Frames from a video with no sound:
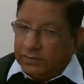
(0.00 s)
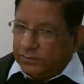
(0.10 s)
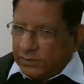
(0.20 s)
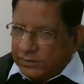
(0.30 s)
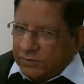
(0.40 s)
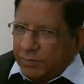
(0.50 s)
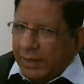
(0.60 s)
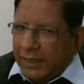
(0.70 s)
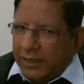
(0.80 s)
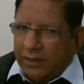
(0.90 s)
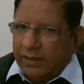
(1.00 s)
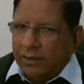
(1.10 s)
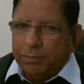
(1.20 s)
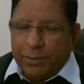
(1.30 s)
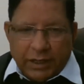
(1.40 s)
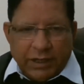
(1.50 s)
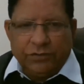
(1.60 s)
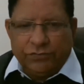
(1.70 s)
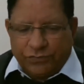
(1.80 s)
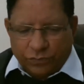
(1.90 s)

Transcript: This is my belief,